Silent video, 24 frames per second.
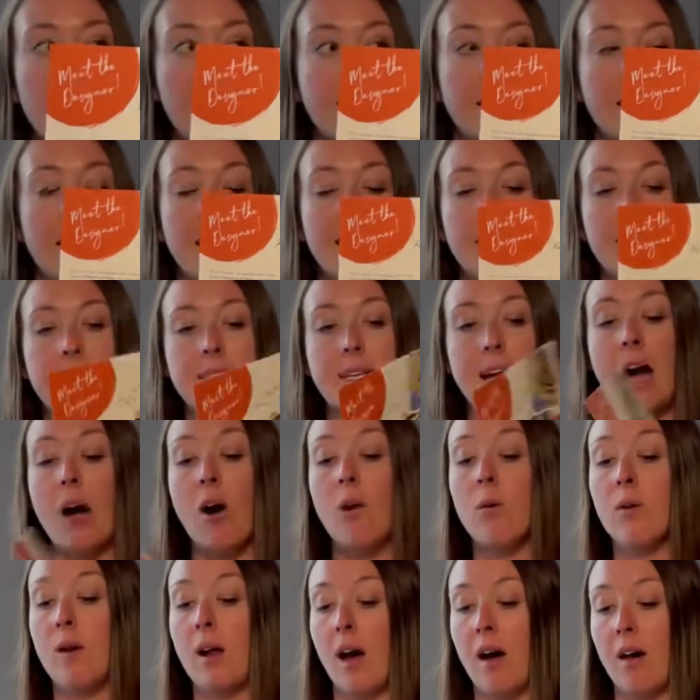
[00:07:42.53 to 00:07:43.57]
kit
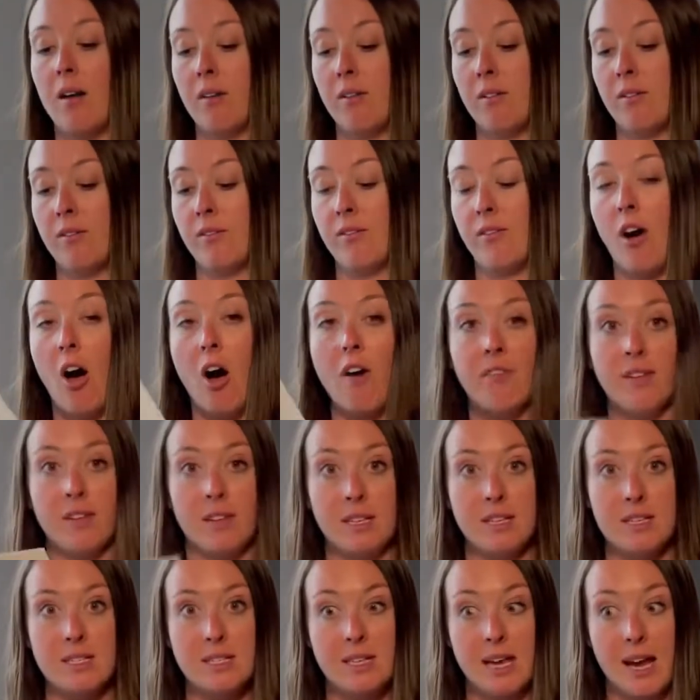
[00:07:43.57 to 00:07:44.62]
off of the
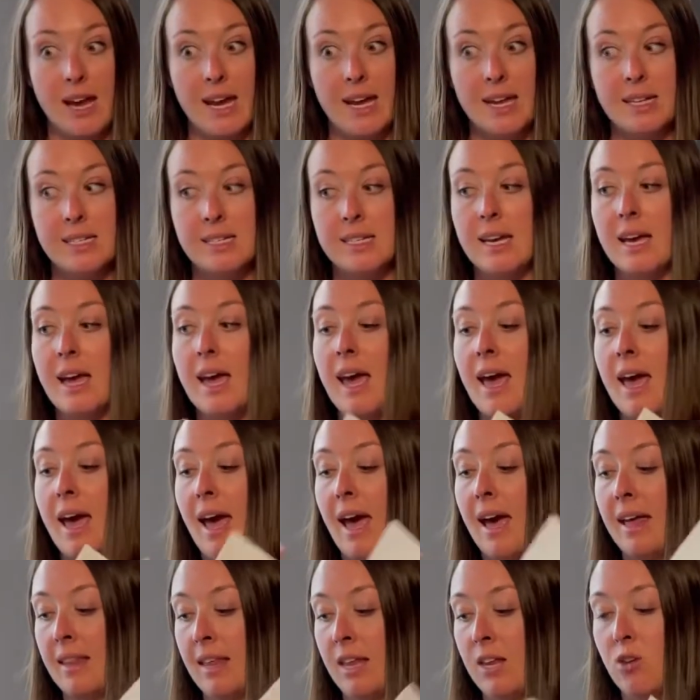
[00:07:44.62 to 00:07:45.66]
site,
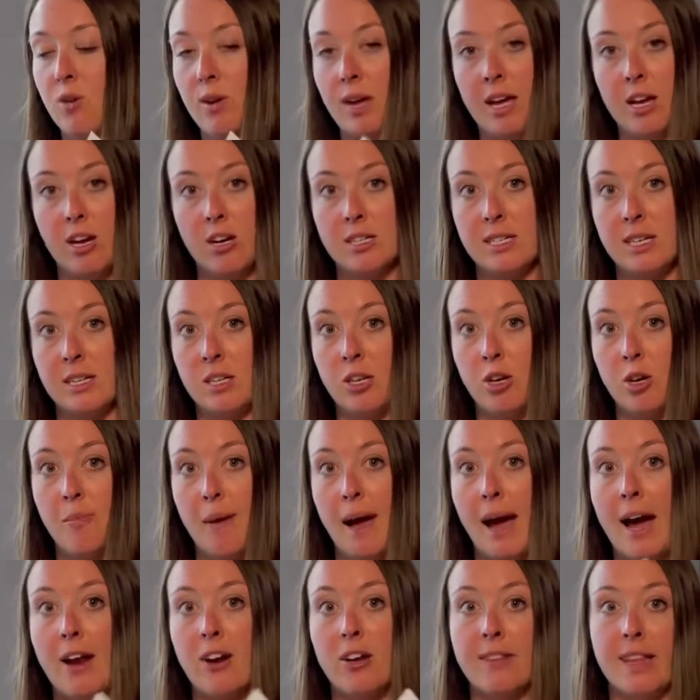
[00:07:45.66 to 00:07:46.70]
and then you get your
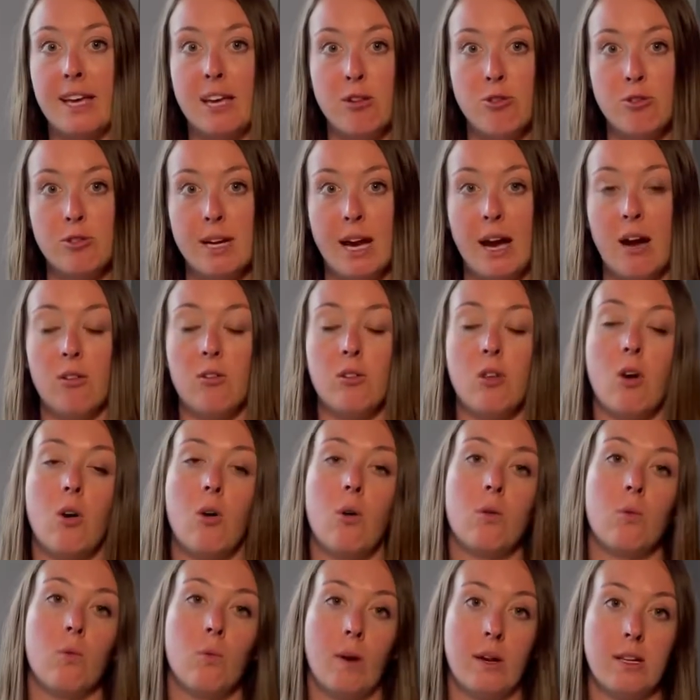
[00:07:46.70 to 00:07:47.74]
pattern that you
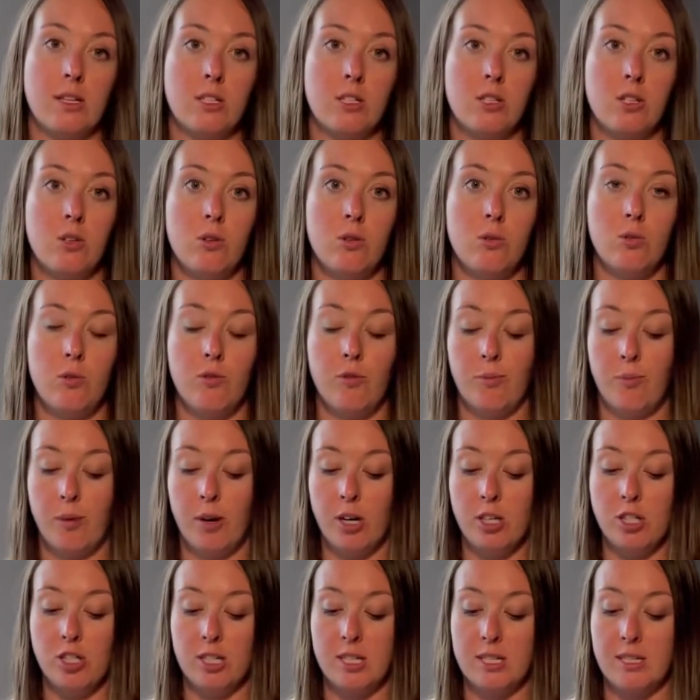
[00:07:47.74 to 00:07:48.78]
download once you've
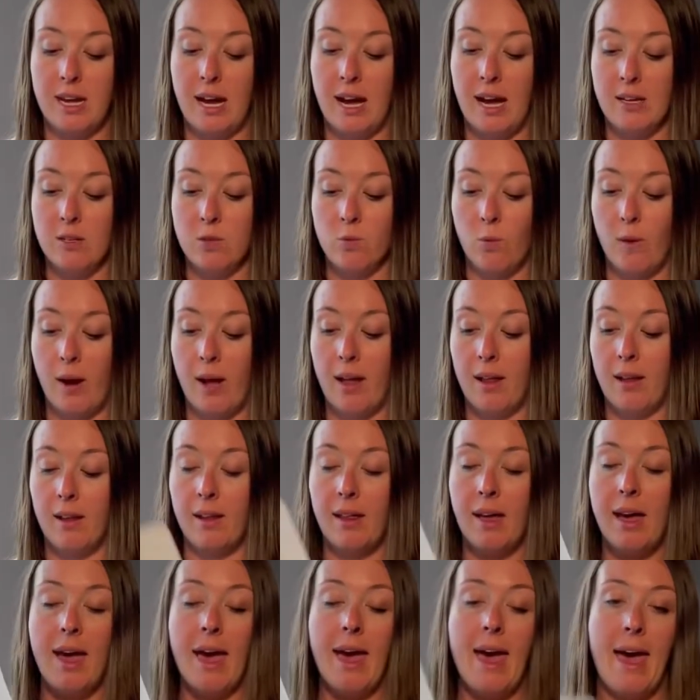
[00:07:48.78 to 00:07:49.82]
purchased as
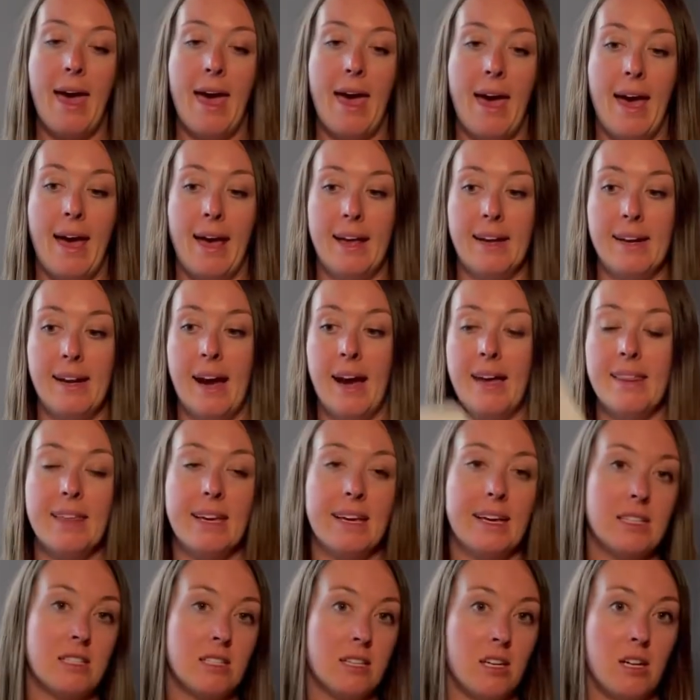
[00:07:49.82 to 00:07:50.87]
well. And I think
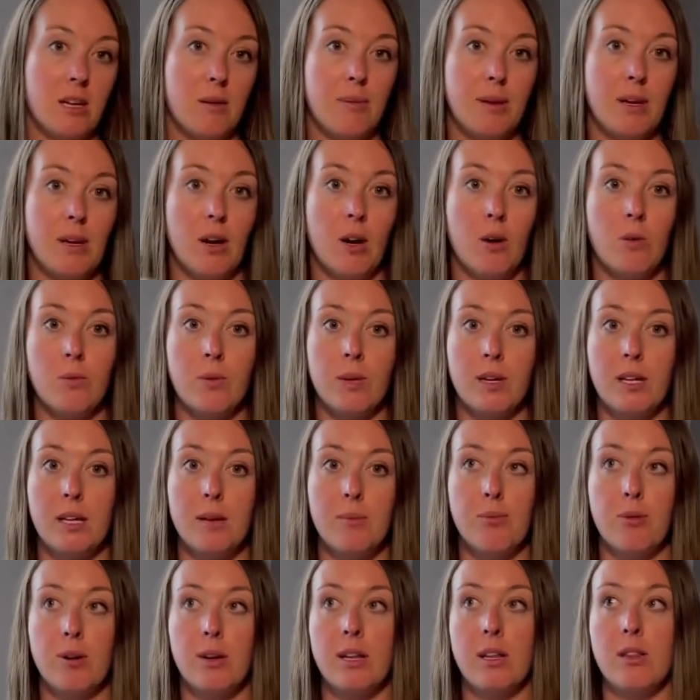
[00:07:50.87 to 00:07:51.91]
it's gonna be a really
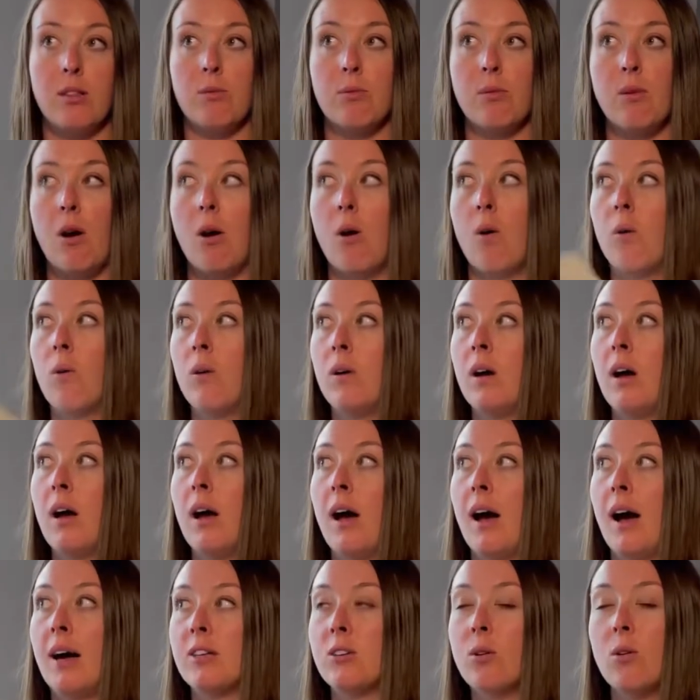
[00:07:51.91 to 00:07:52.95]
pretty throw.
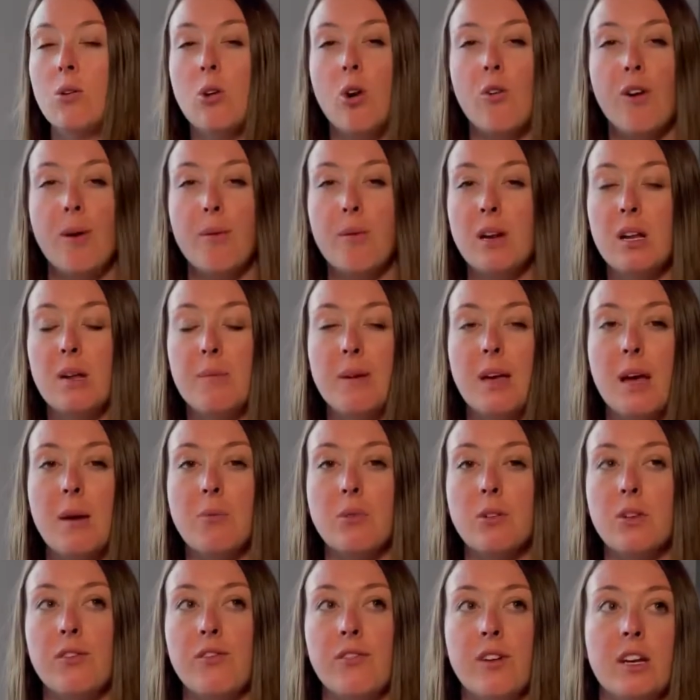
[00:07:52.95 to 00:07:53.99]
Don't know if I'm gonna be able
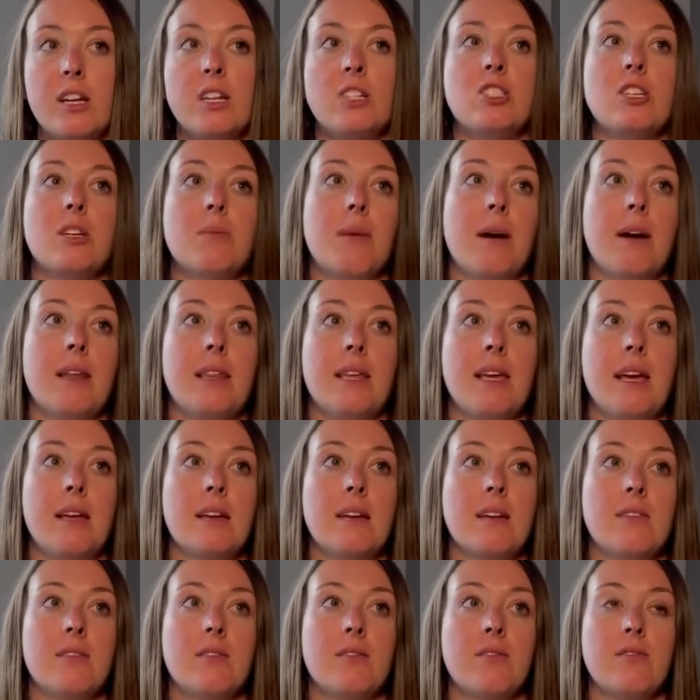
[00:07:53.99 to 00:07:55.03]
to finish it by the
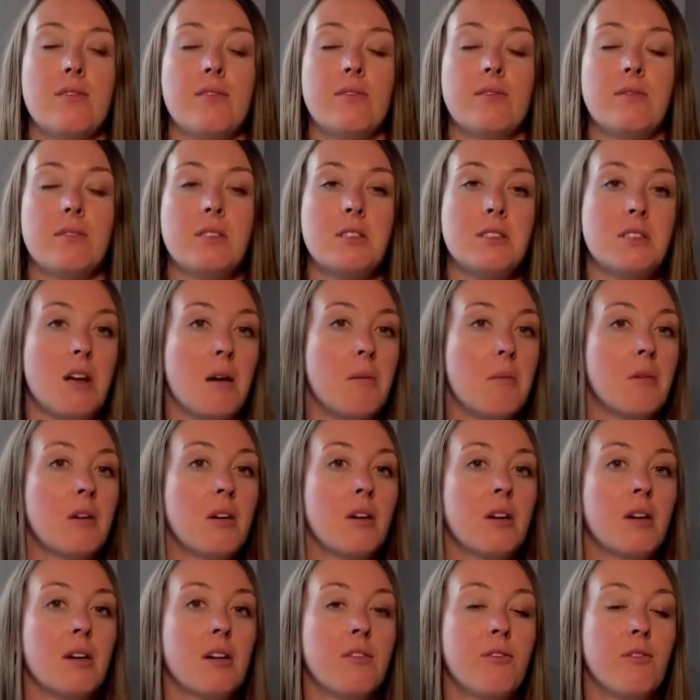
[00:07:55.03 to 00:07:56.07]
end of
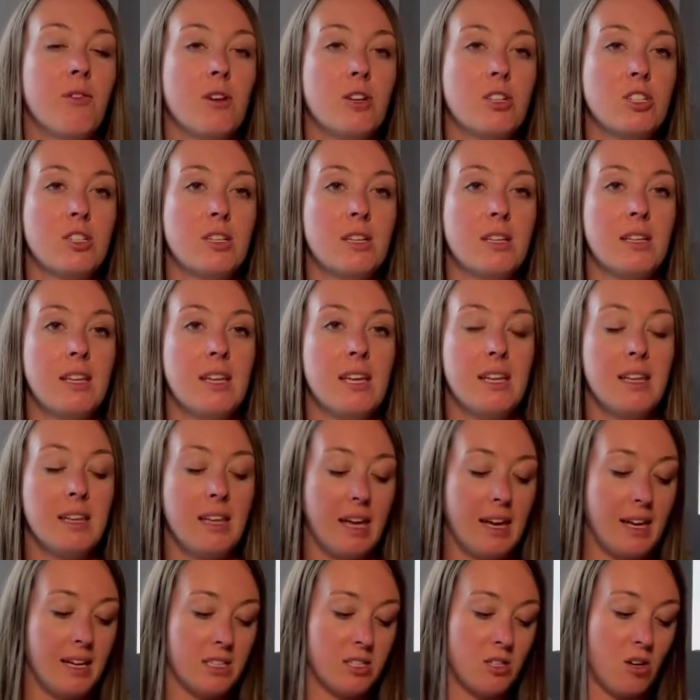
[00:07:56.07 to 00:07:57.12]
summer, unfortunately.
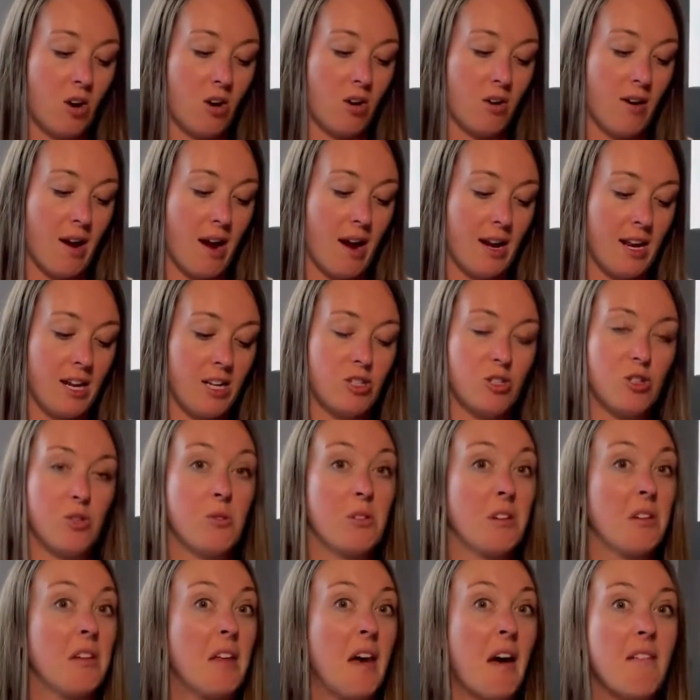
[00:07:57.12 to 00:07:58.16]
Like, it's already June
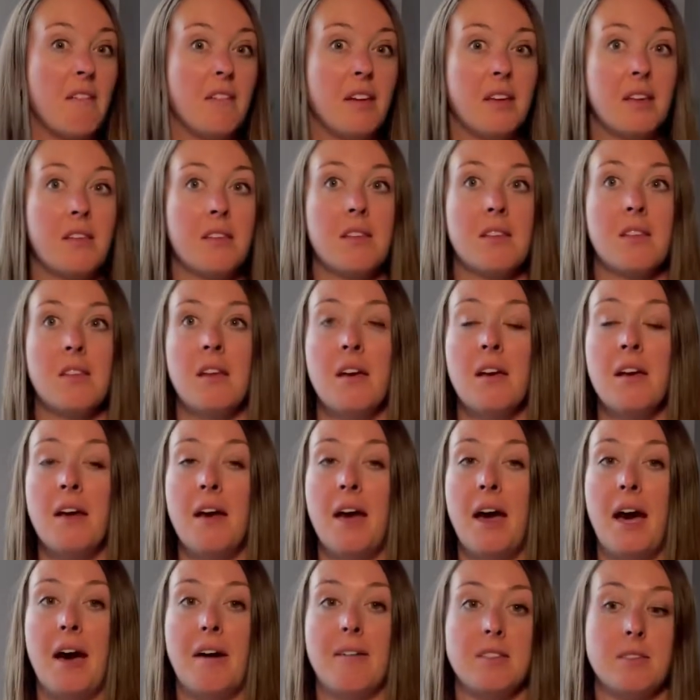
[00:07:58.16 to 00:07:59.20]
11th.
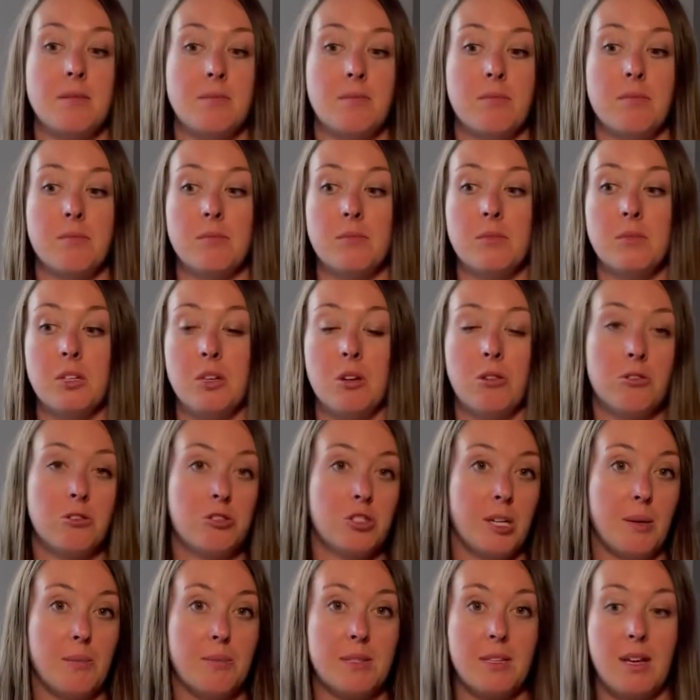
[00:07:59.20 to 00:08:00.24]
Have some, you know,
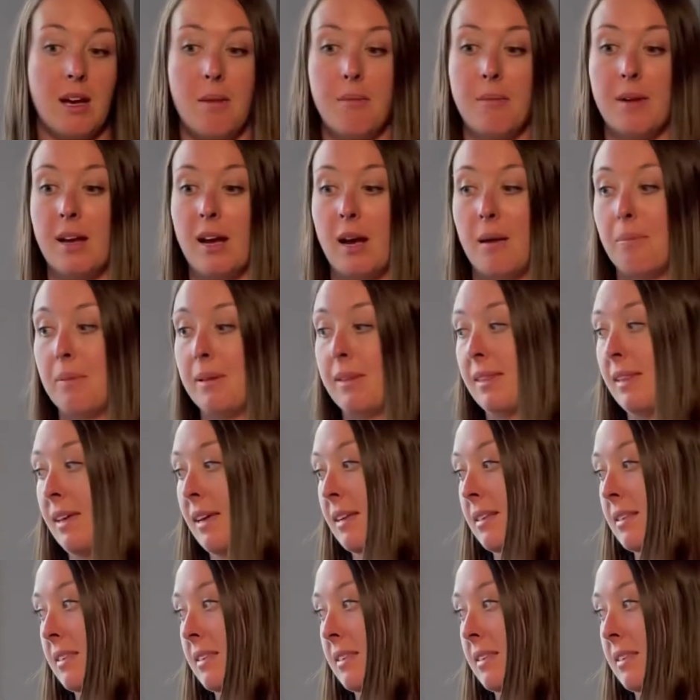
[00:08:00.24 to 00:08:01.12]
trips coming up and things